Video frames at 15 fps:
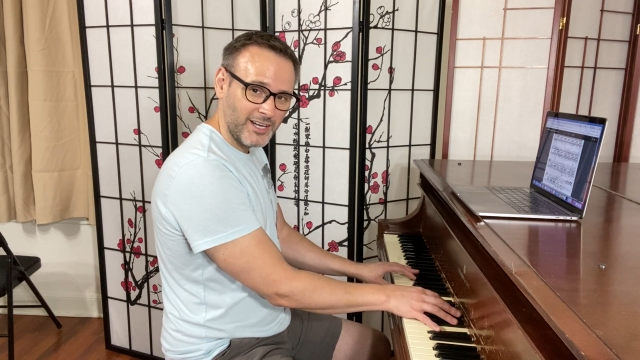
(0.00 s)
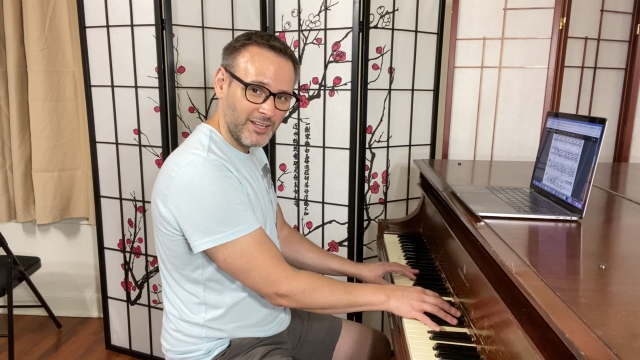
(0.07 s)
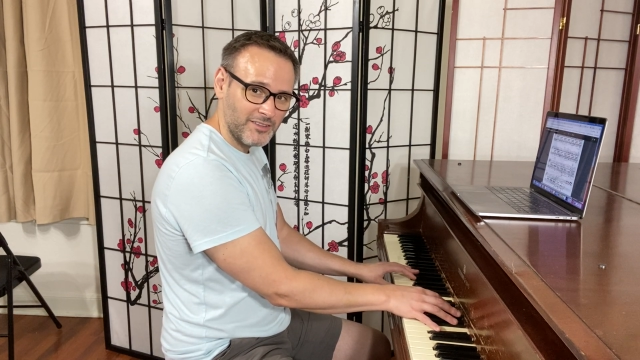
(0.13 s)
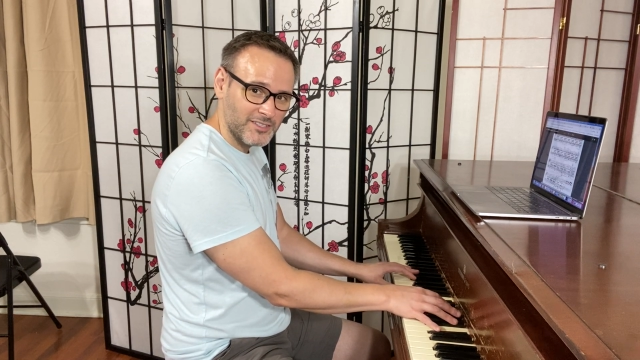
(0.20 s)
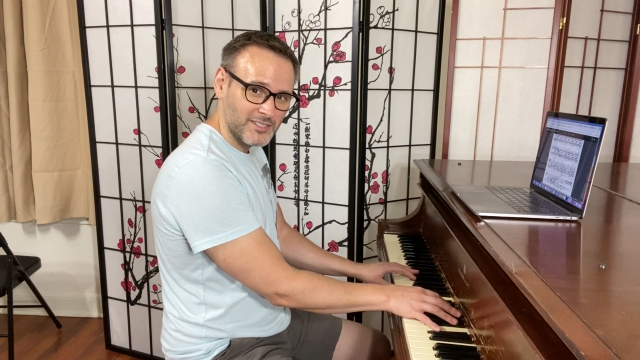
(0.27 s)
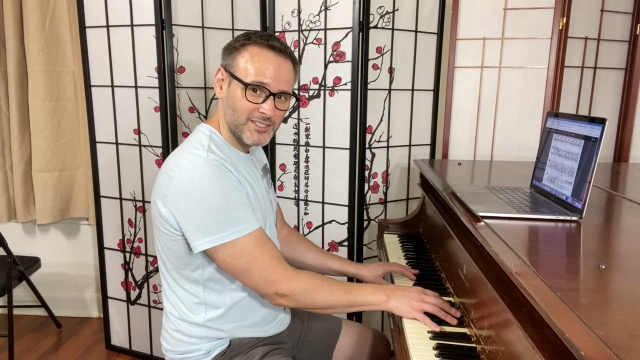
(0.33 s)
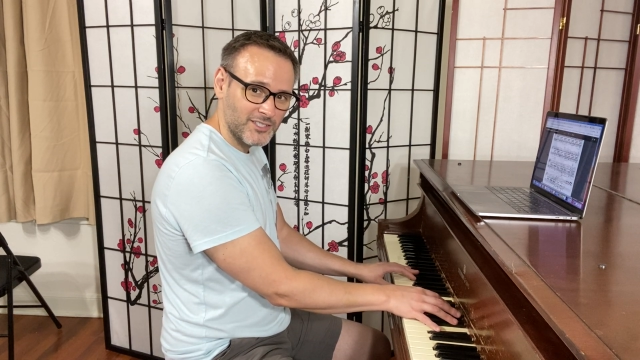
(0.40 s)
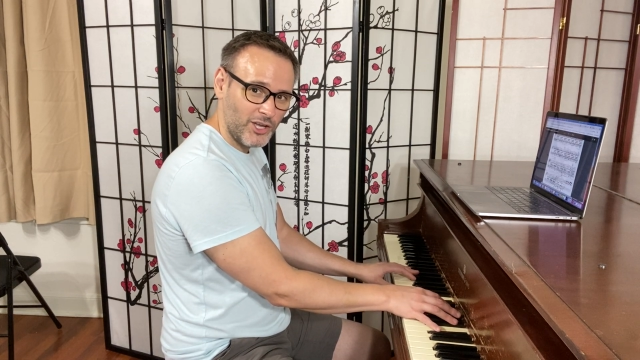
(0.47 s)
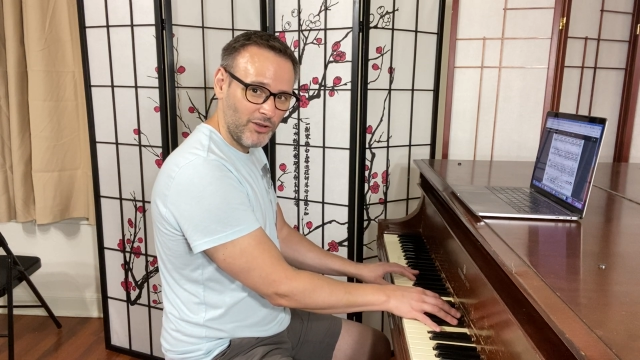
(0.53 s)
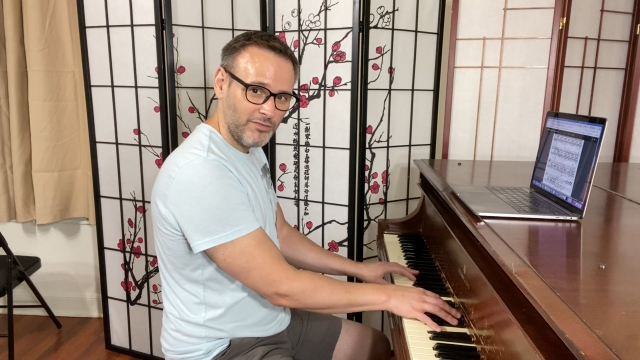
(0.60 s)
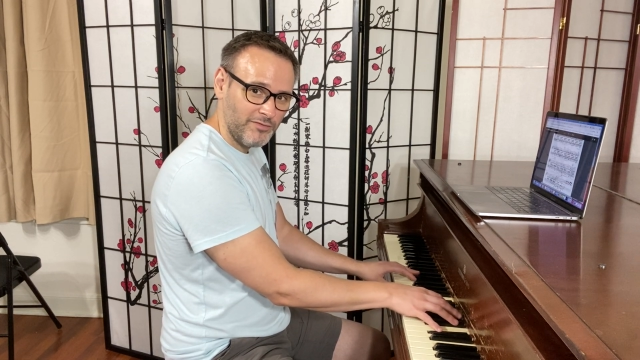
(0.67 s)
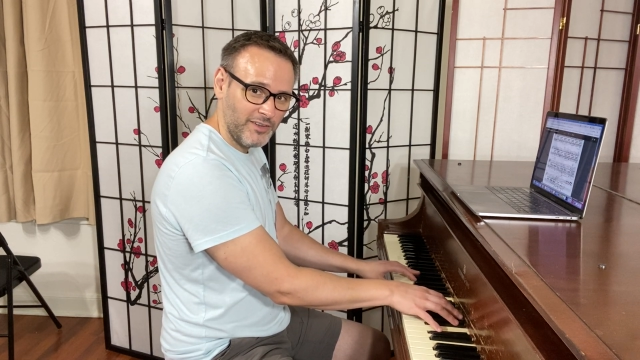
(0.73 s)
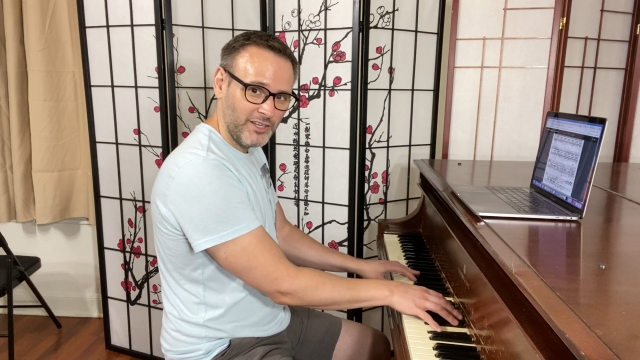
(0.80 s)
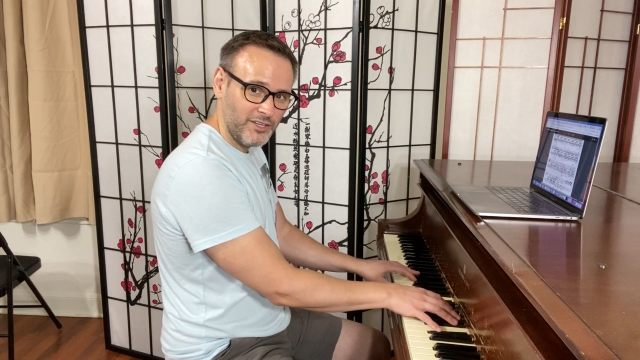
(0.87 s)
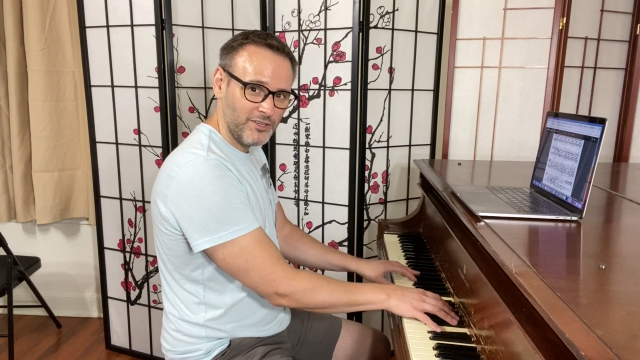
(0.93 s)
now this is all
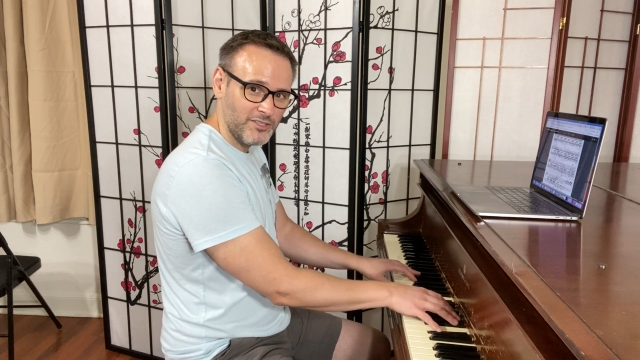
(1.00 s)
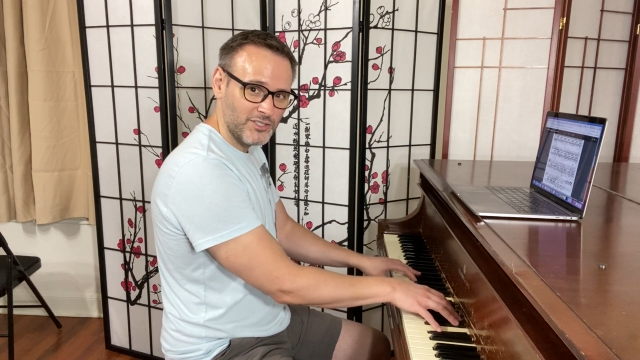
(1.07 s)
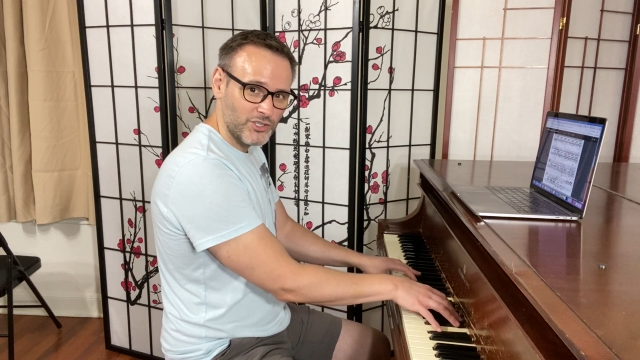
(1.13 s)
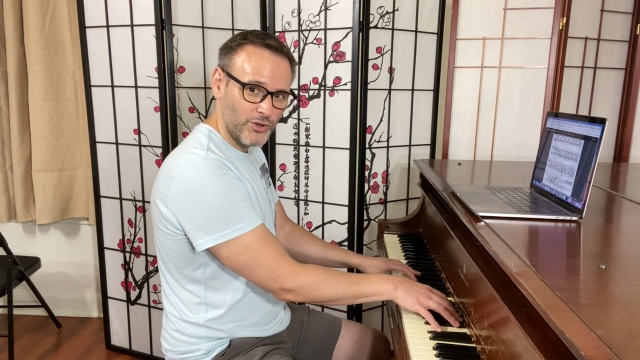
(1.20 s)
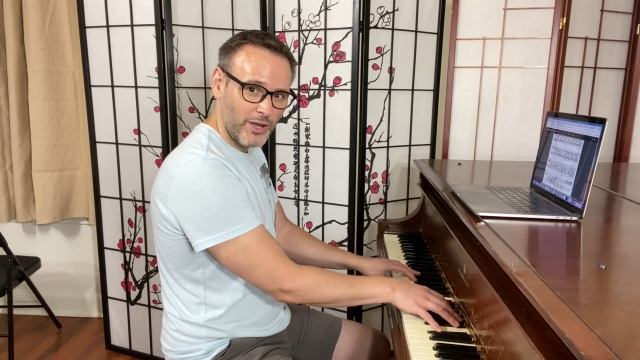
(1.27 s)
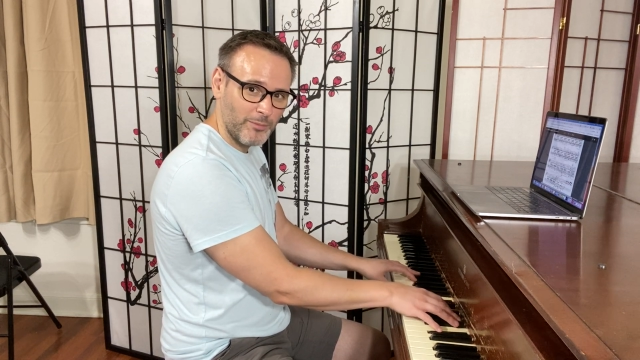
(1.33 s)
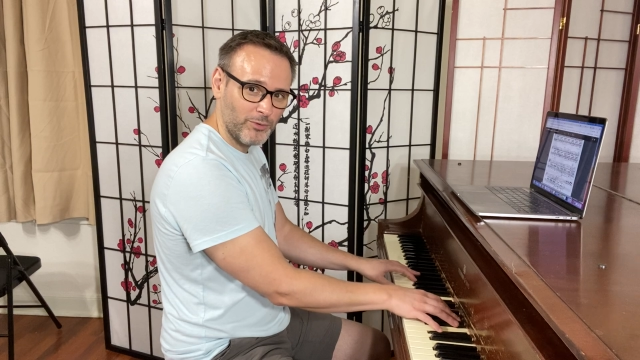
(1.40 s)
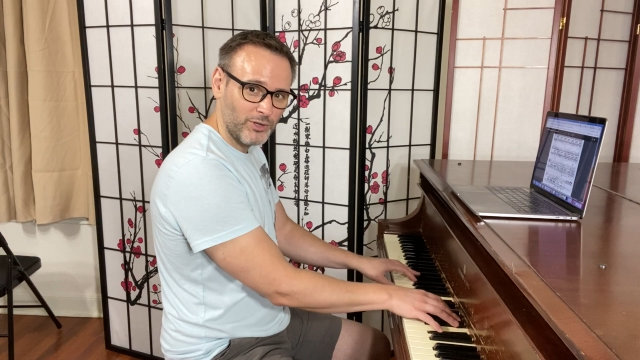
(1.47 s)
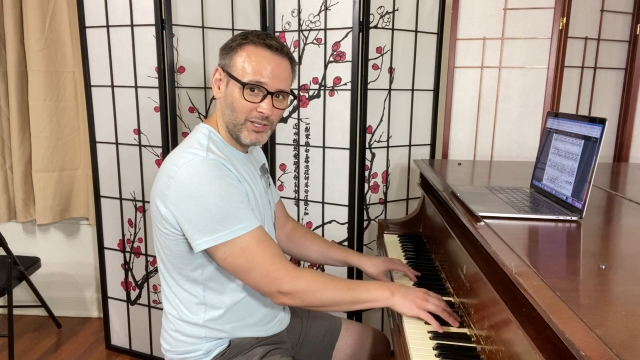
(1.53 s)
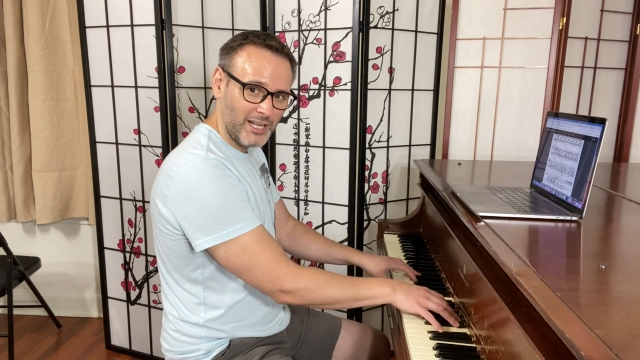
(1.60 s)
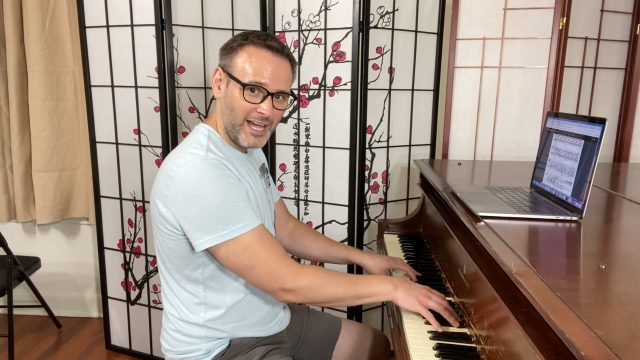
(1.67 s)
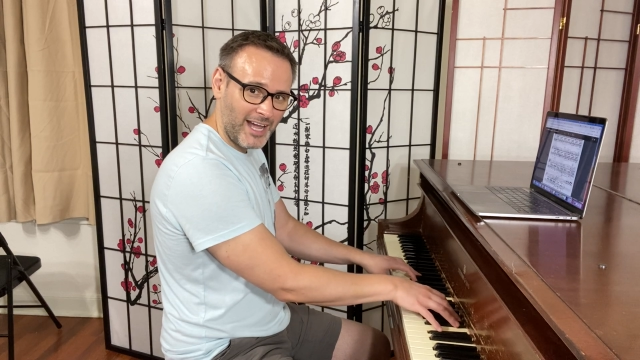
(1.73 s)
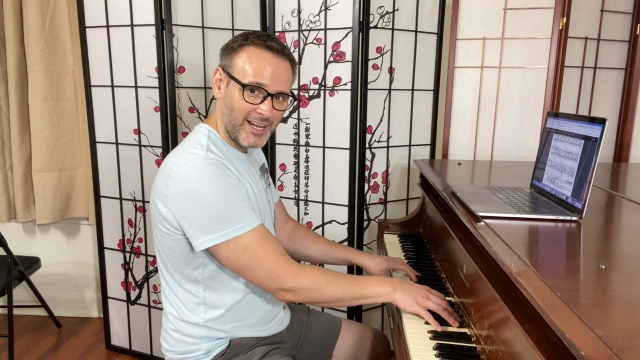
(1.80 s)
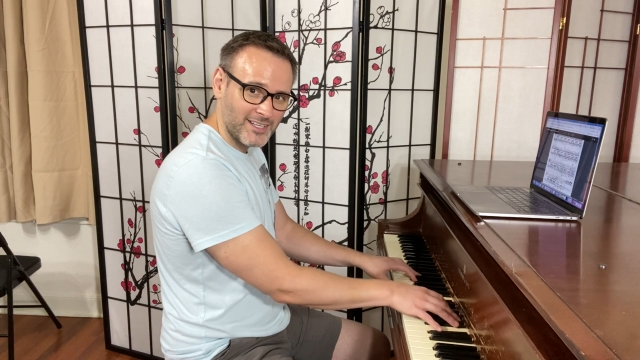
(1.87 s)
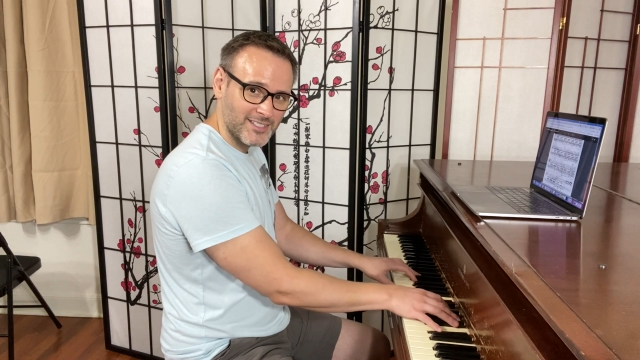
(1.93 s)
fingers, so I'm
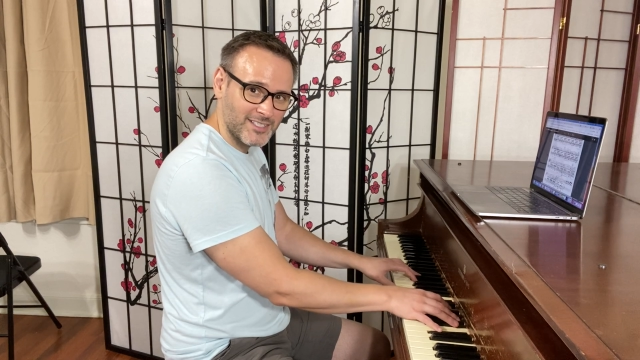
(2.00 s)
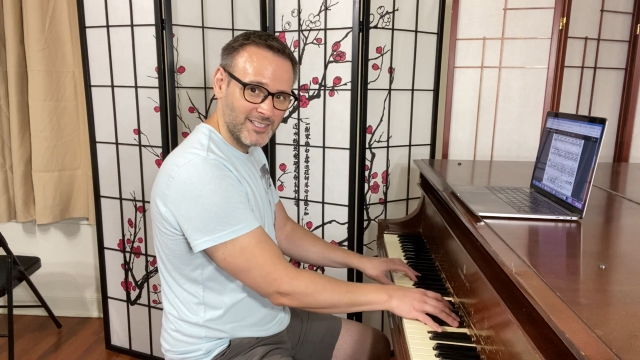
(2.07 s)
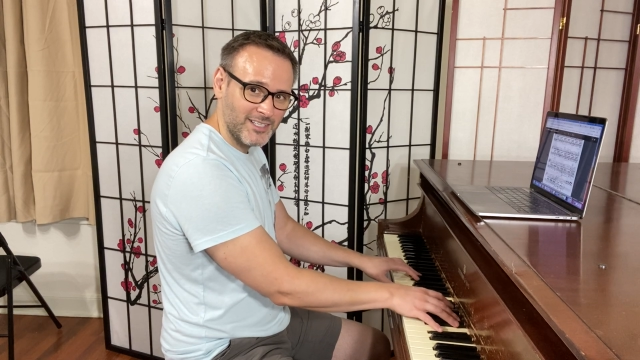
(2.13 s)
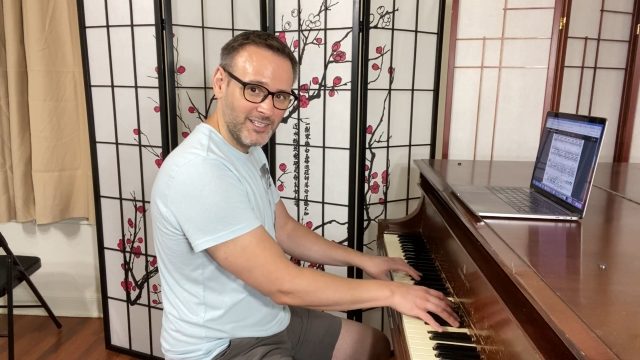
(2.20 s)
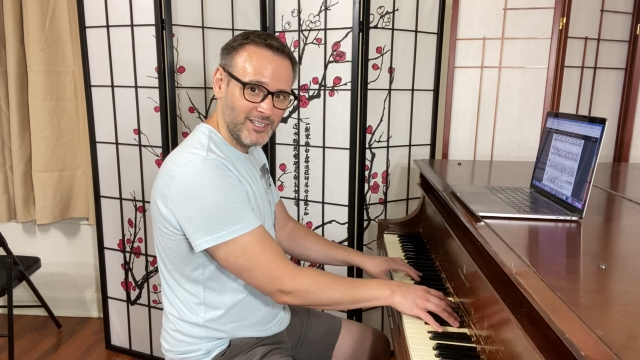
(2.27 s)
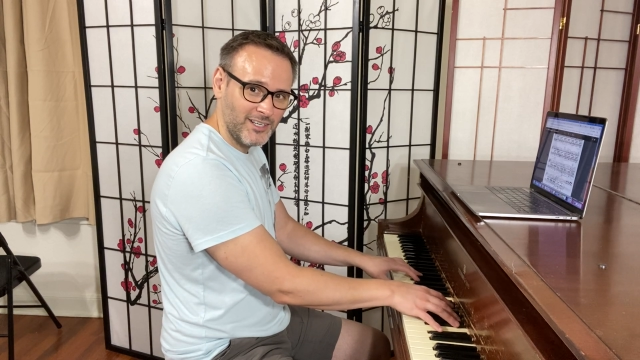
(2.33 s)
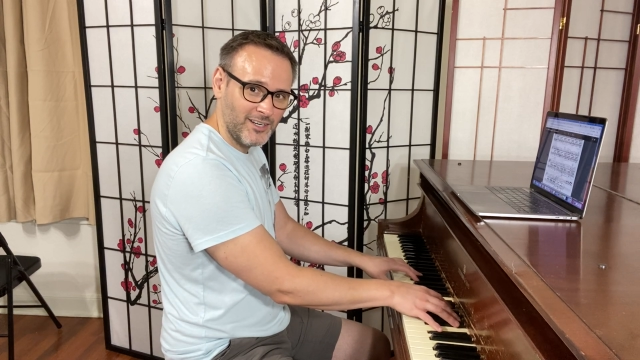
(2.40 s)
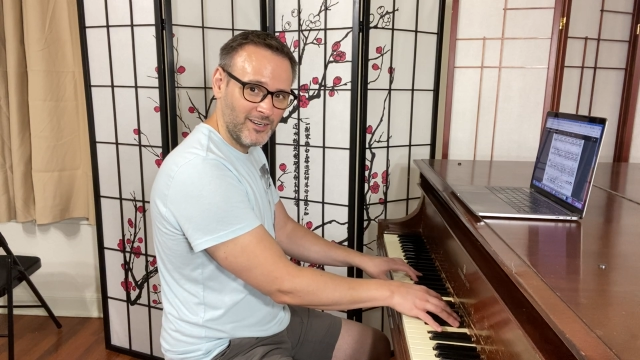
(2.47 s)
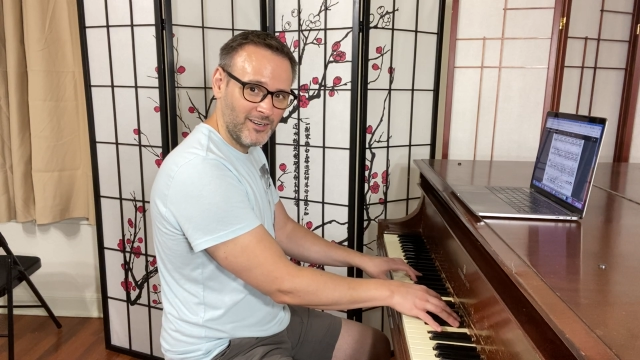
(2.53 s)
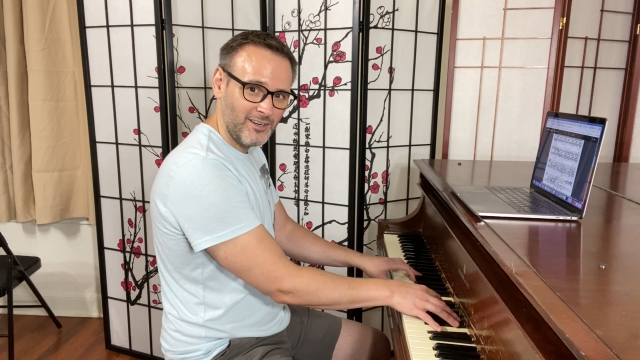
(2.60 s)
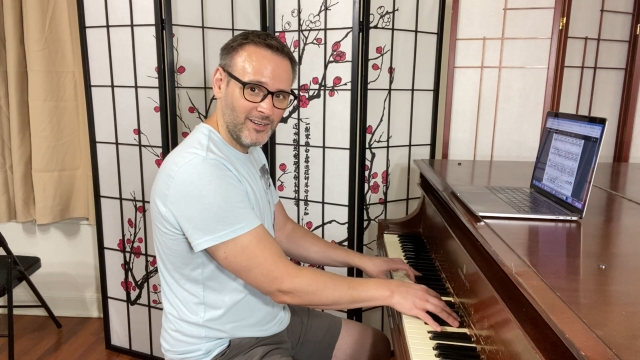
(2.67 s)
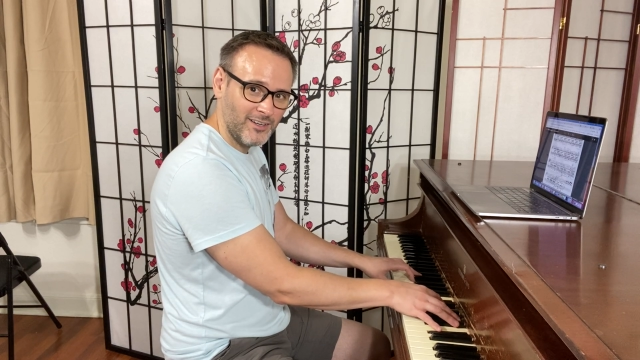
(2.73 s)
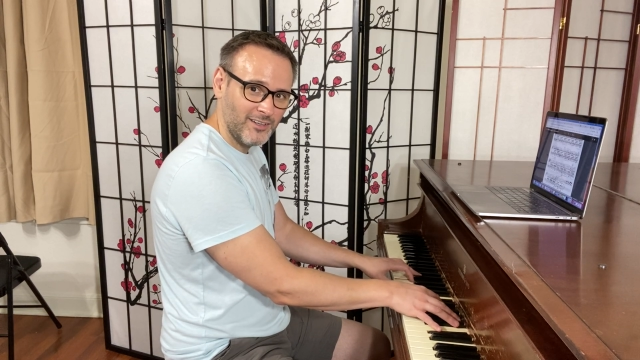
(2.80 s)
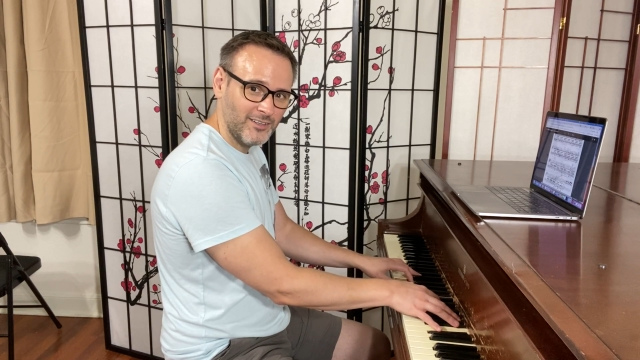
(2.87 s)
relaxed here,